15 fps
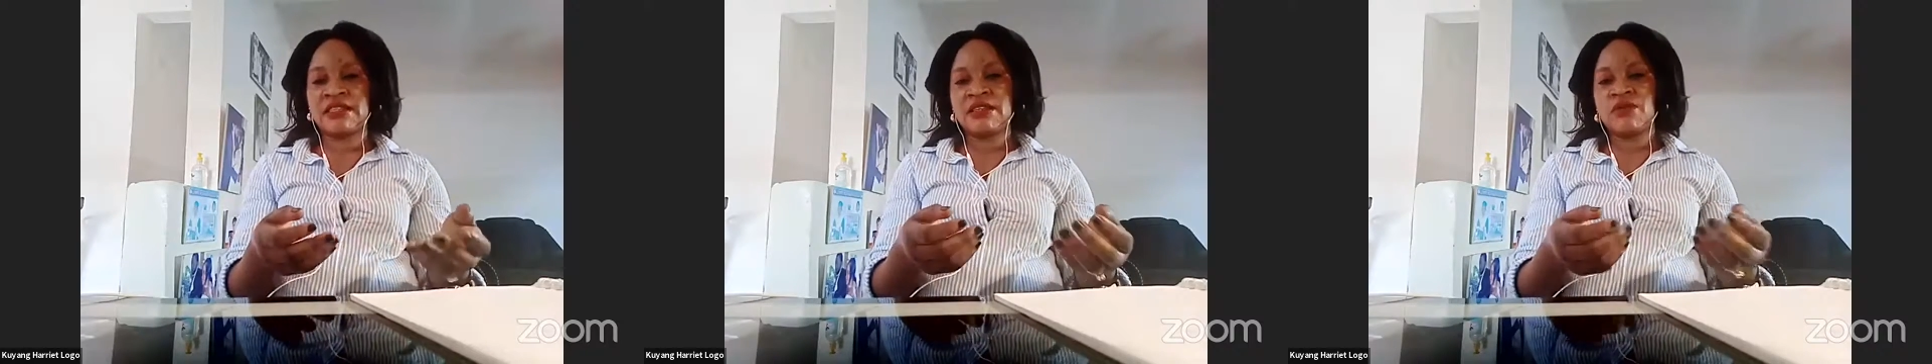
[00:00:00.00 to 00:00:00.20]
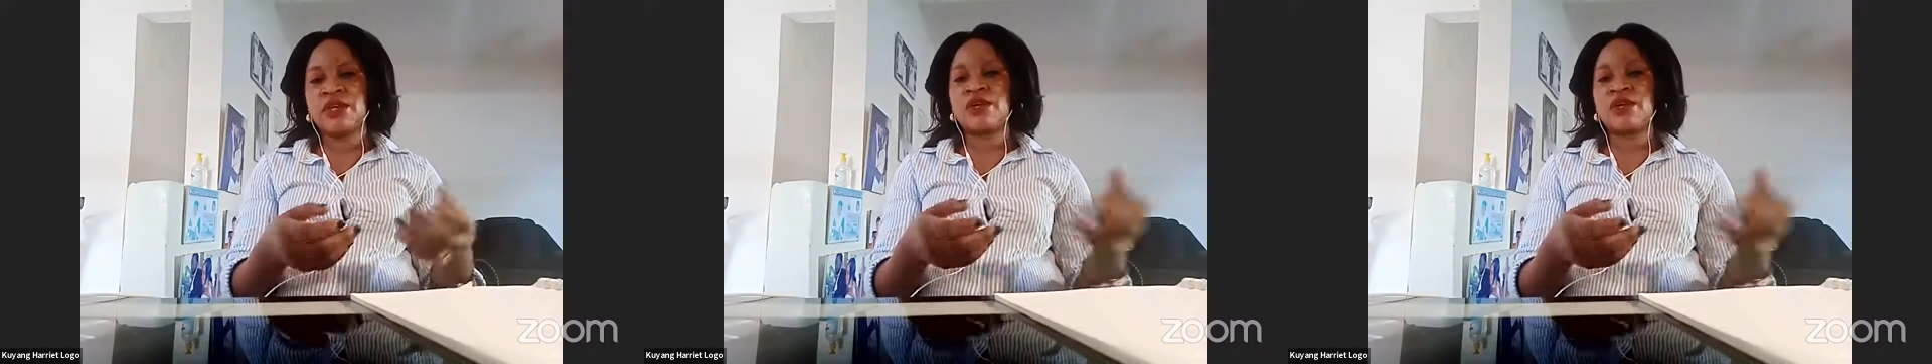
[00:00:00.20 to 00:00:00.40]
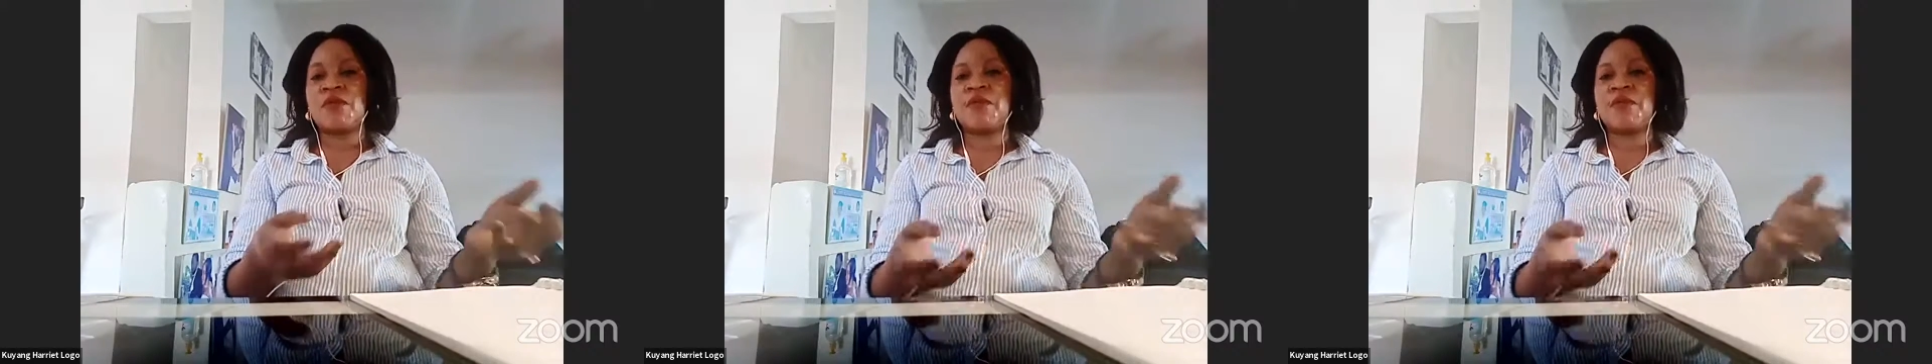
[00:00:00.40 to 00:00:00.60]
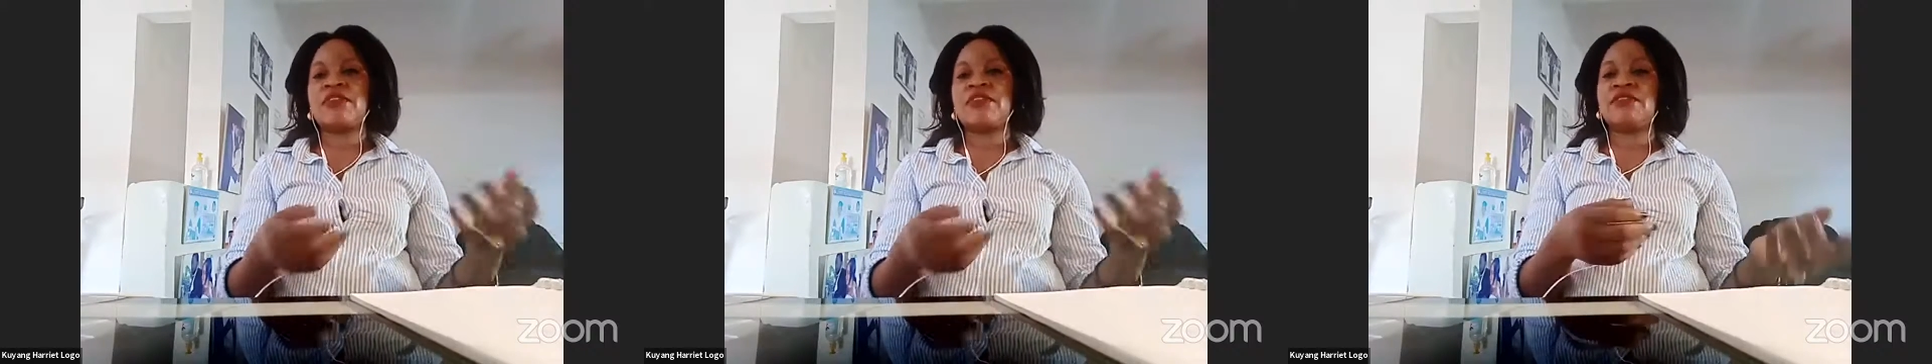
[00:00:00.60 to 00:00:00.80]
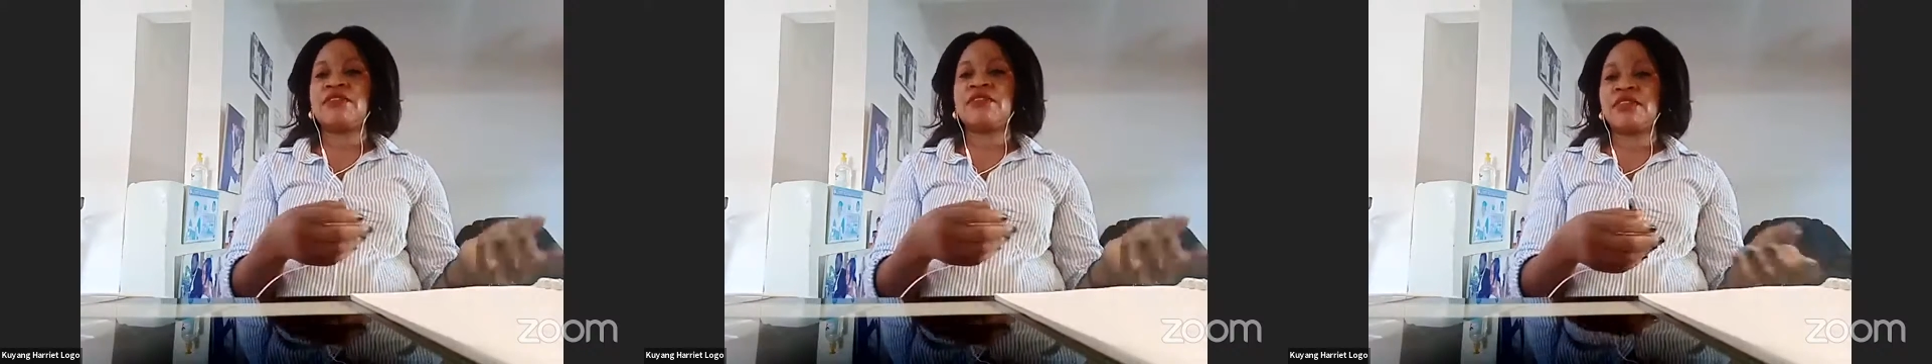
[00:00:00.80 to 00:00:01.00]
when compared
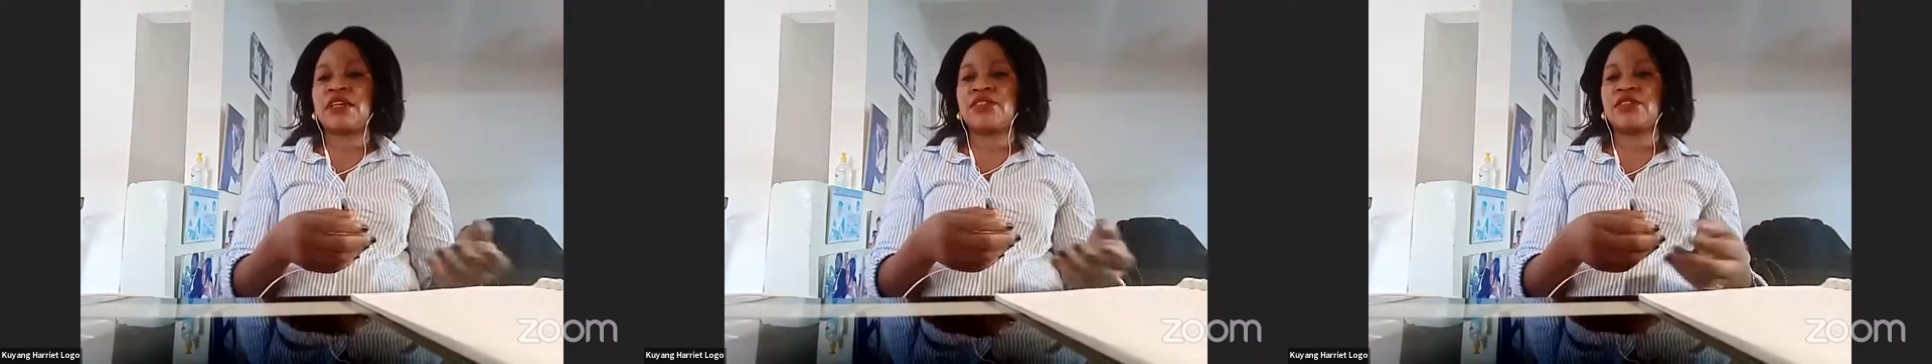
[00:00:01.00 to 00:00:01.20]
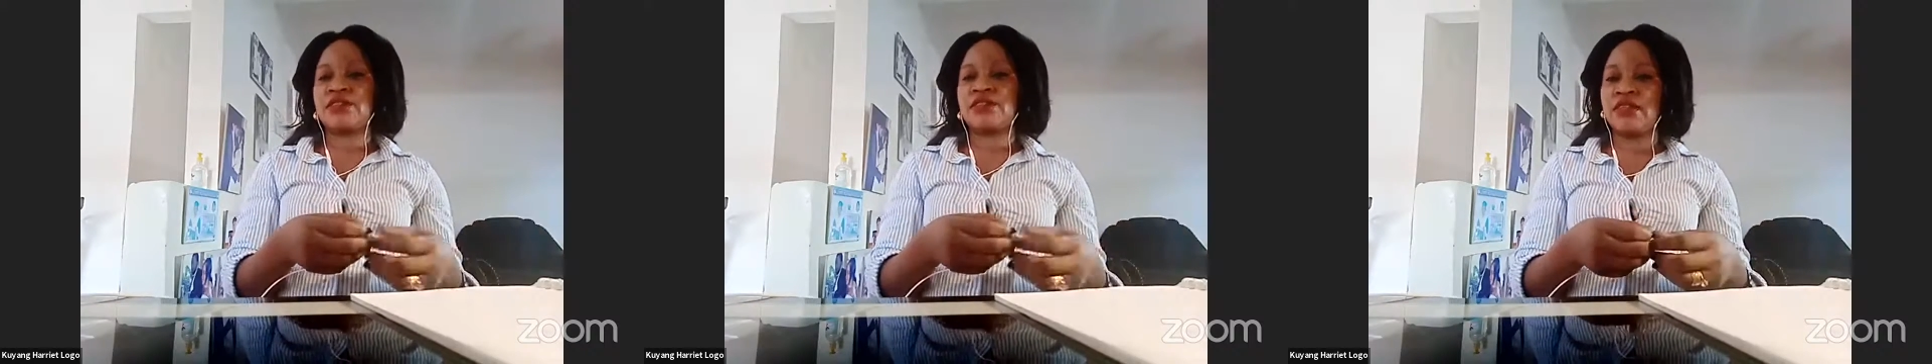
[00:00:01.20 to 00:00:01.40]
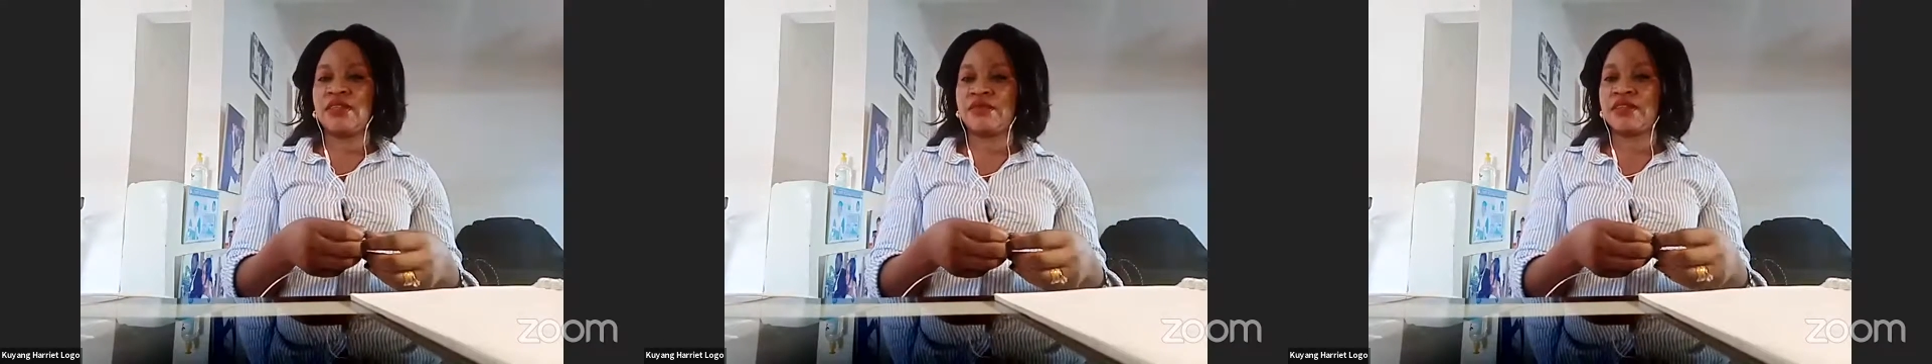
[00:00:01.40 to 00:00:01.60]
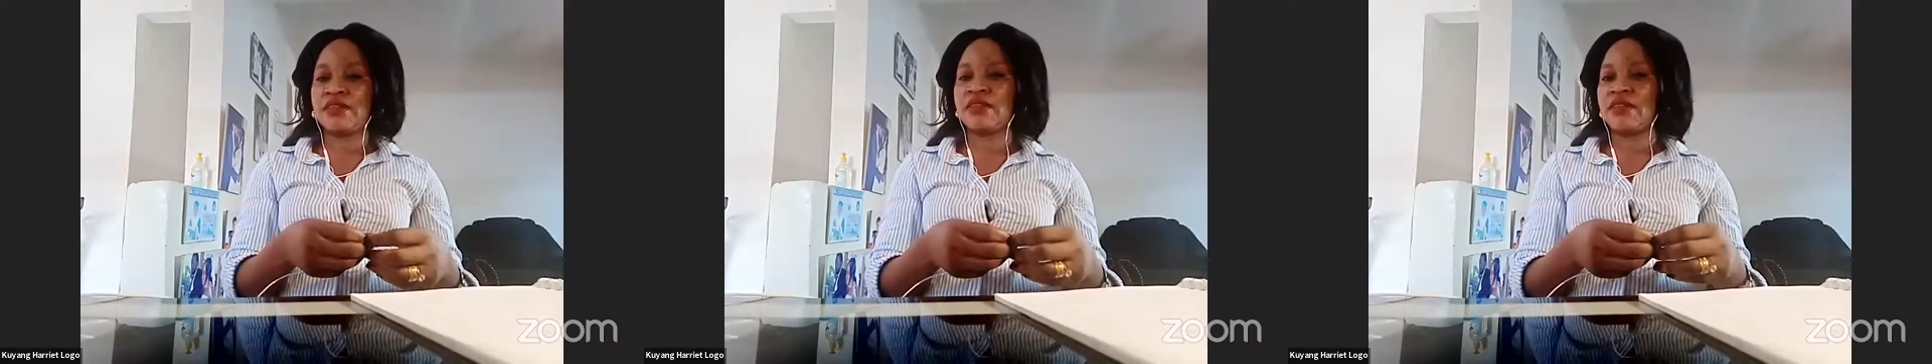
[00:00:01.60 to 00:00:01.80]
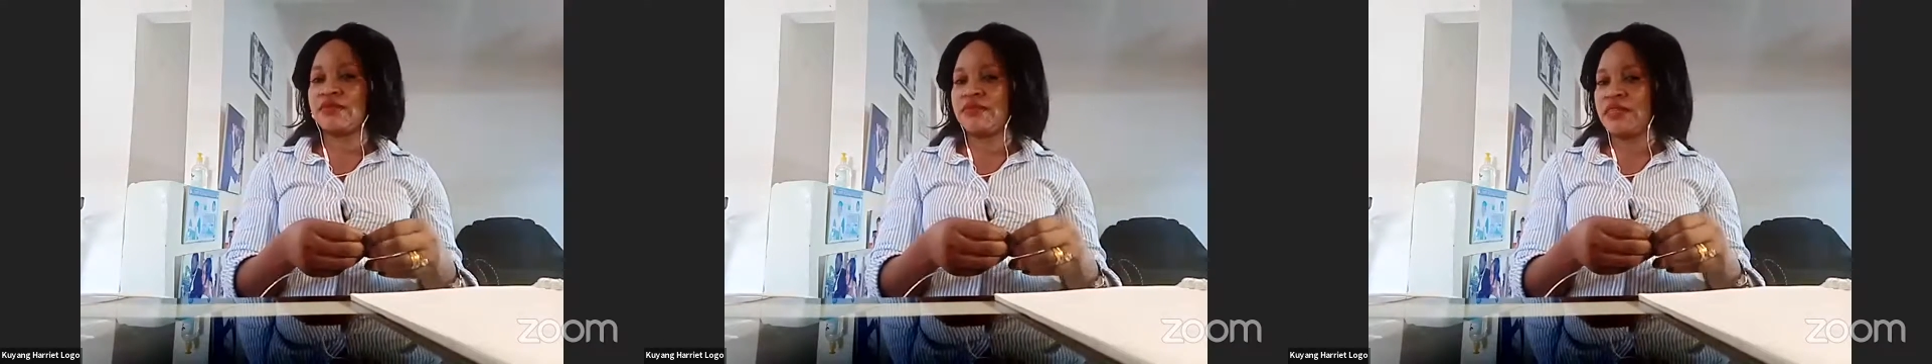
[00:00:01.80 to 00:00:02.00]
to the national level
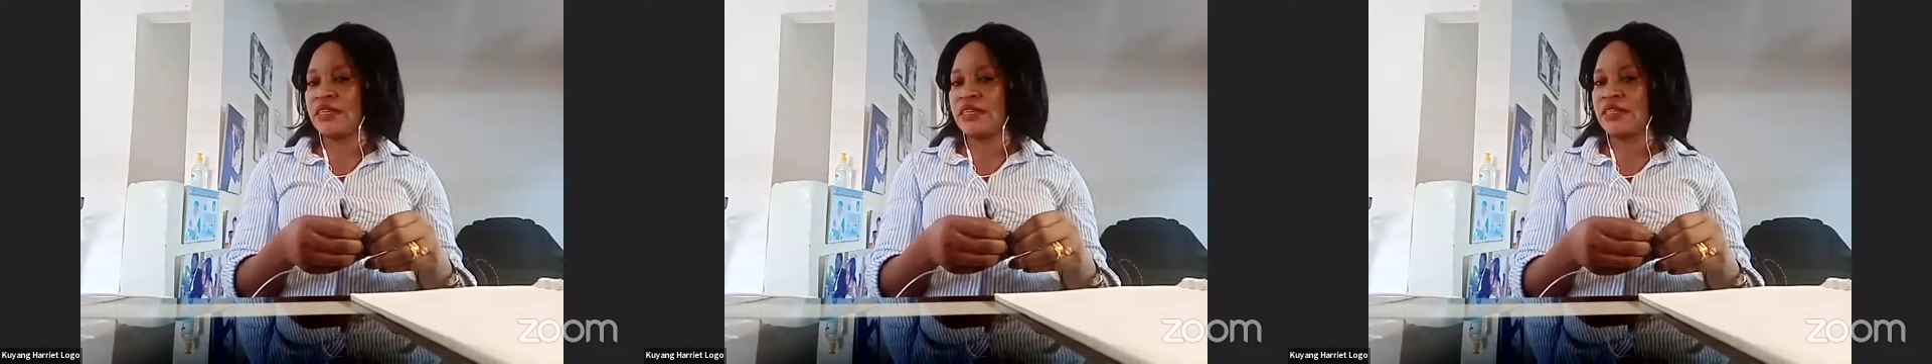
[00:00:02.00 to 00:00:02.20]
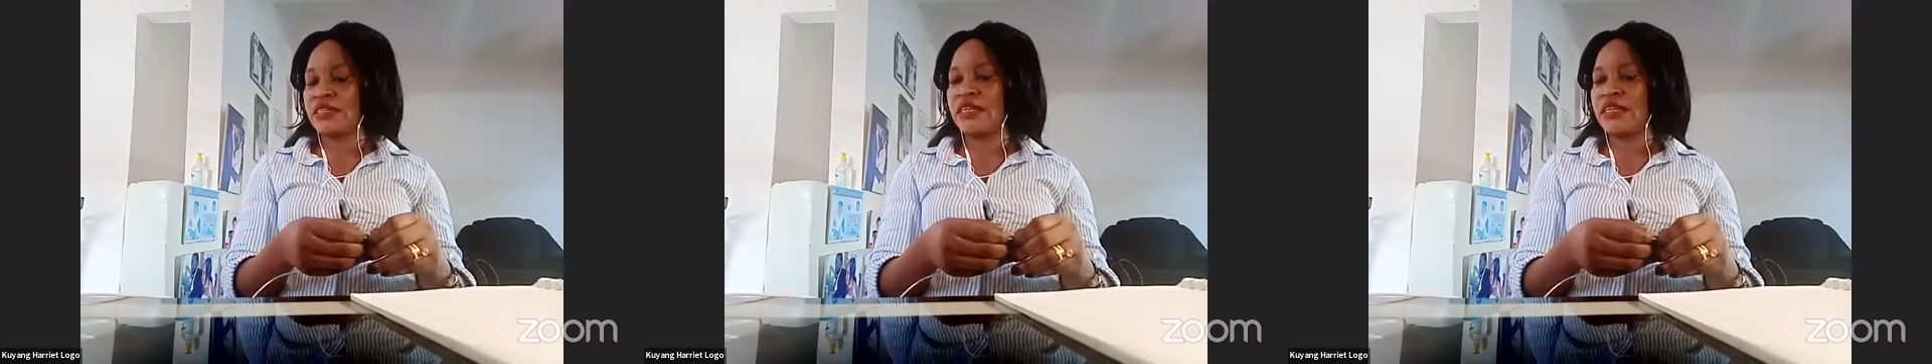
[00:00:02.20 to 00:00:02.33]
conflicts.